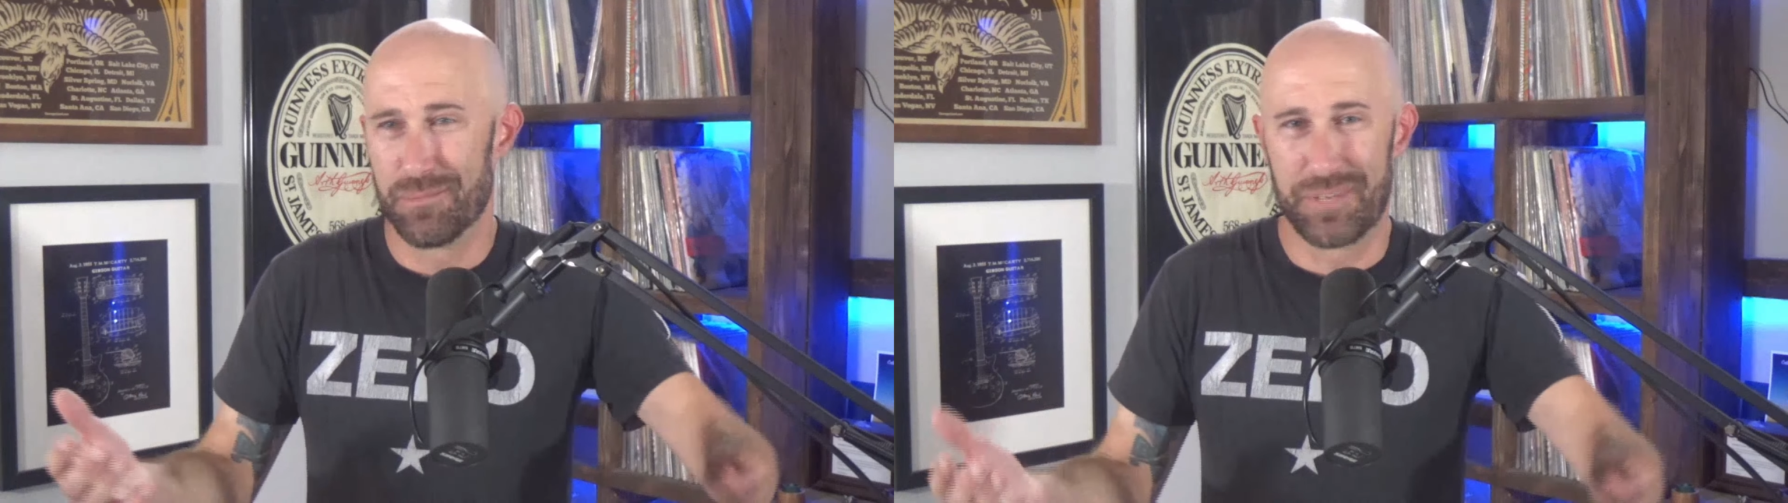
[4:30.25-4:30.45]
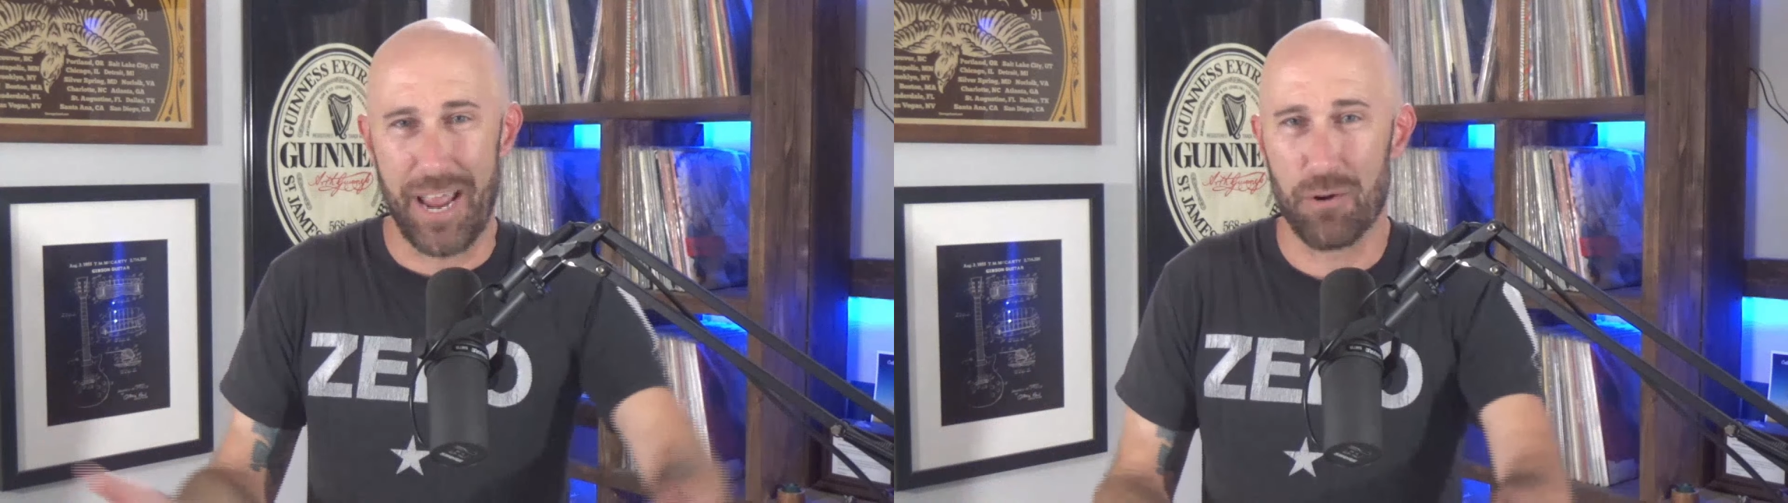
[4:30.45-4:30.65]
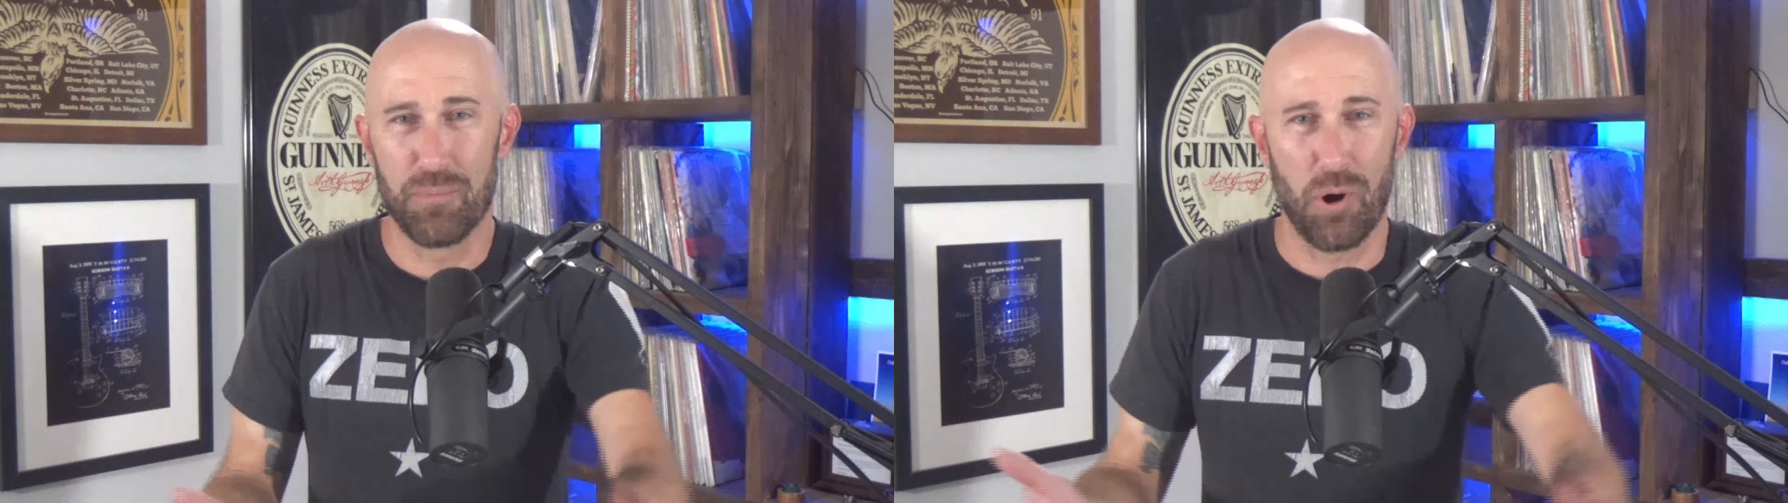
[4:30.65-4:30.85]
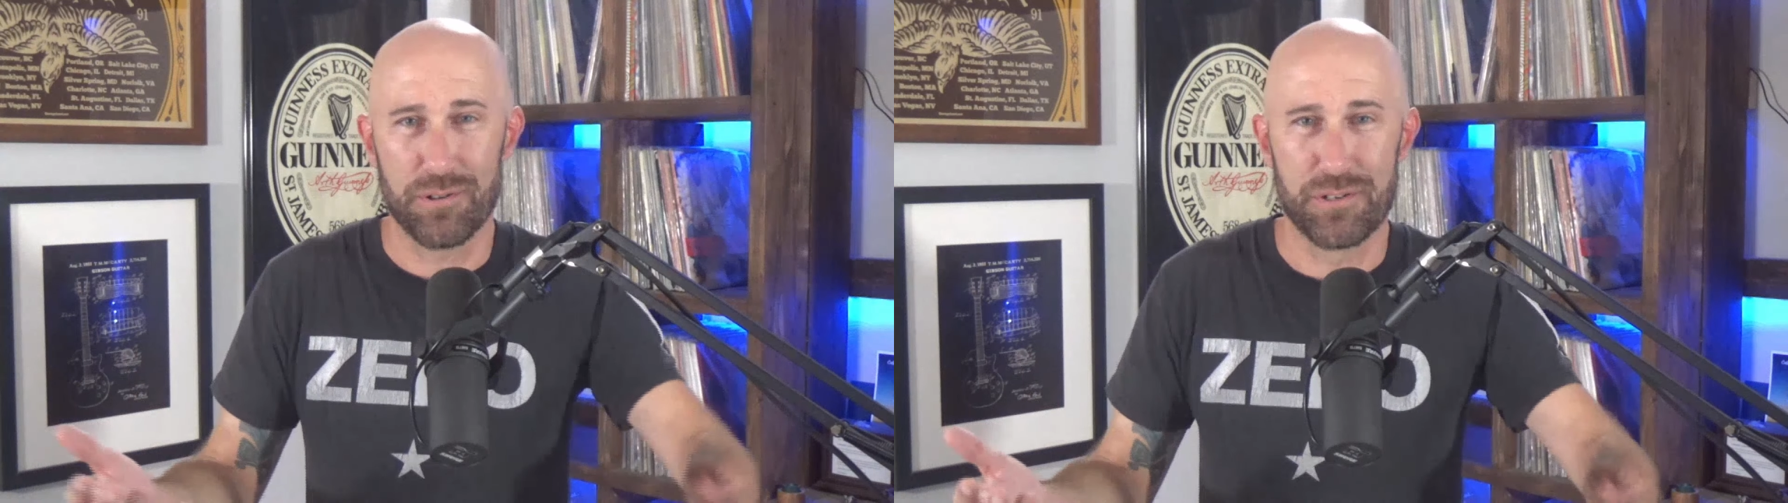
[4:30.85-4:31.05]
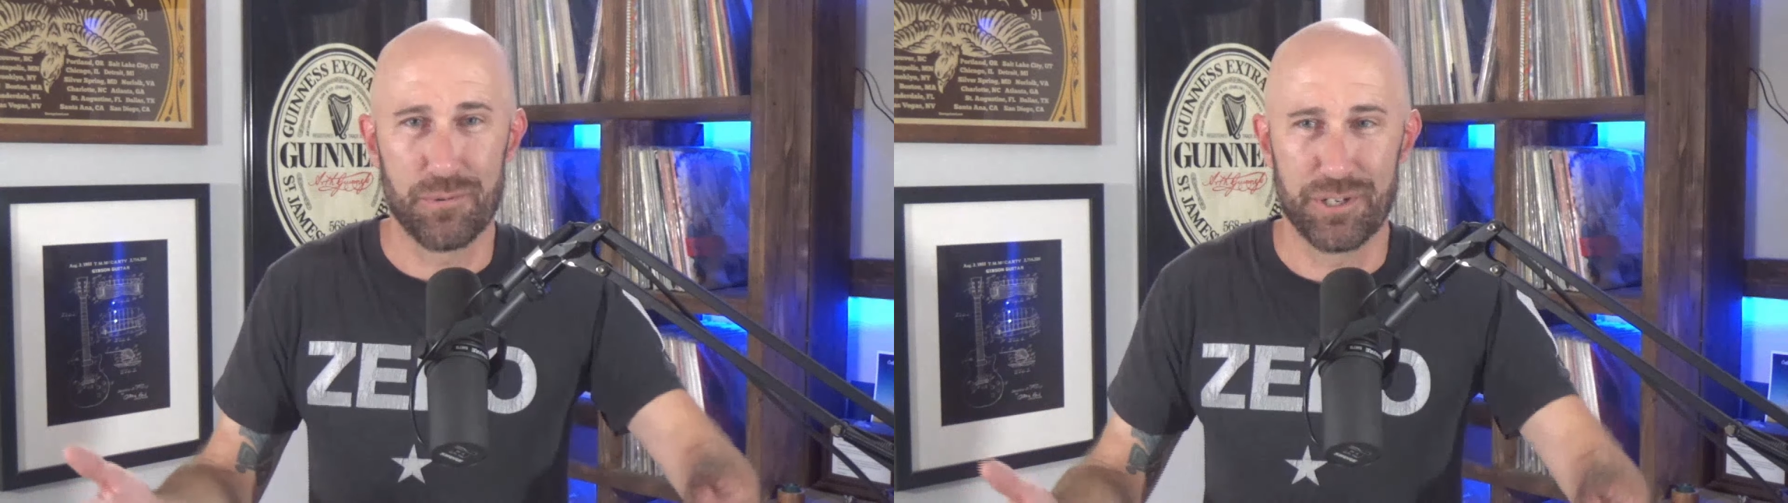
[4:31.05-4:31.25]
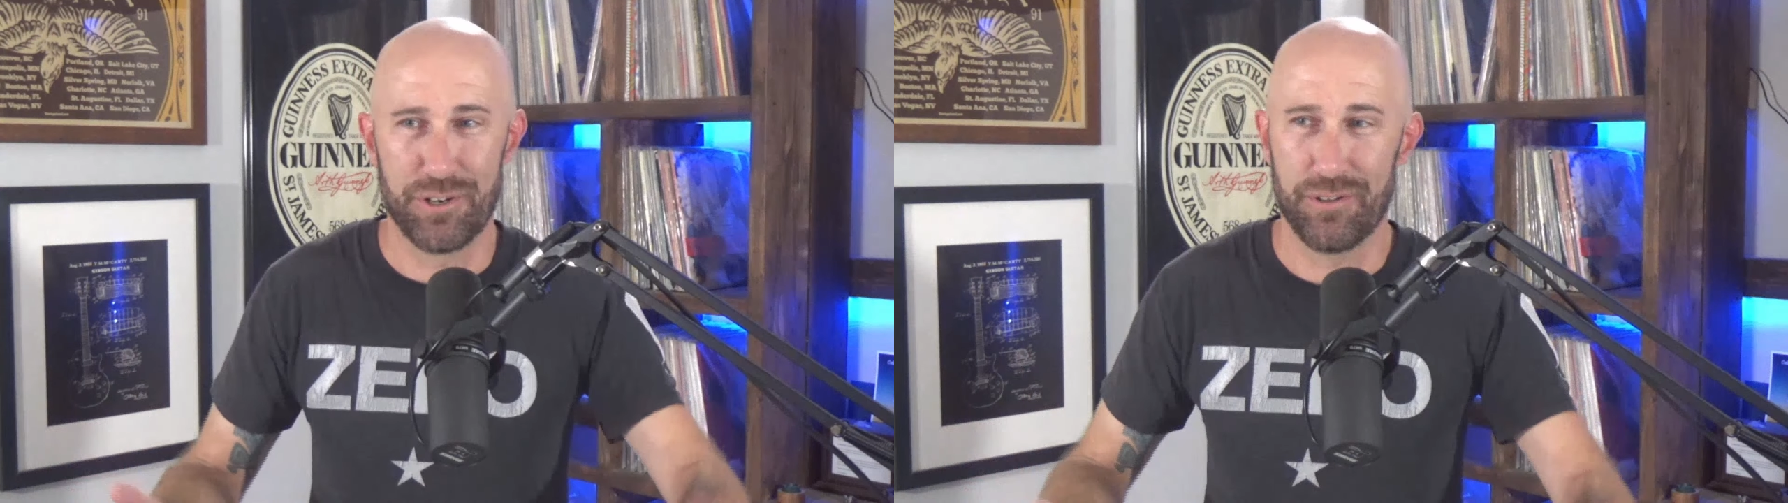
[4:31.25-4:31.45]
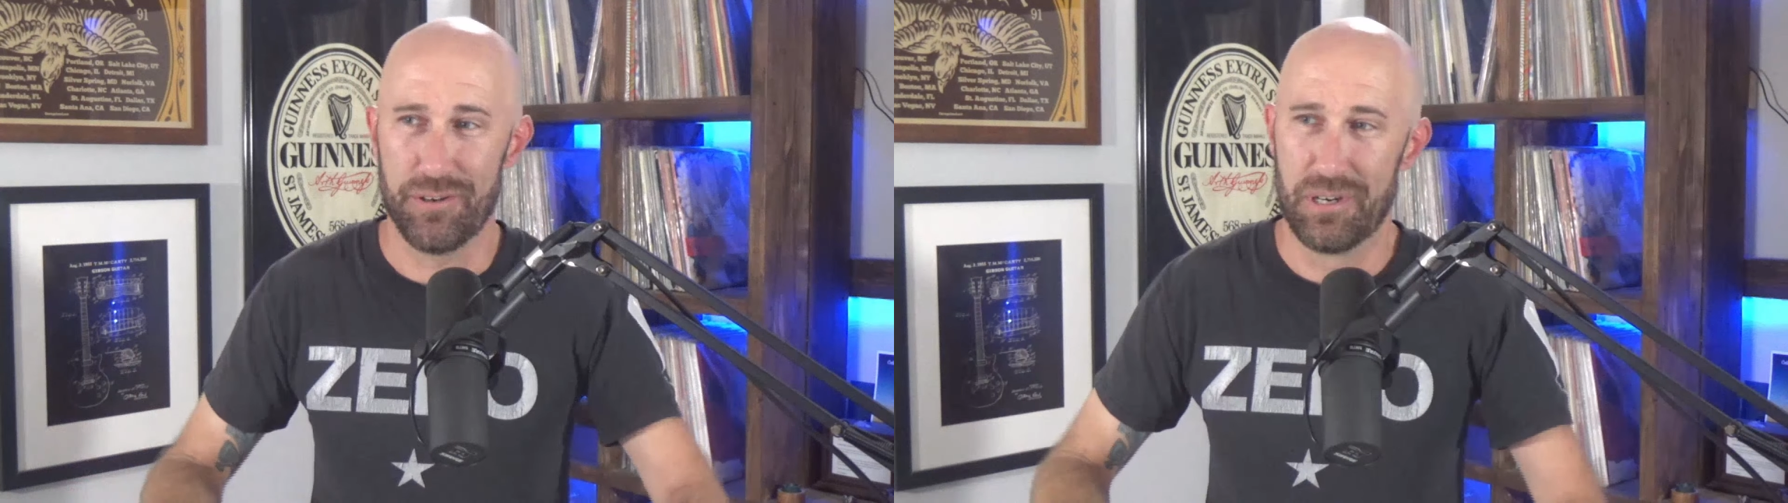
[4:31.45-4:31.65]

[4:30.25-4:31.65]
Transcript: counterparts to each other.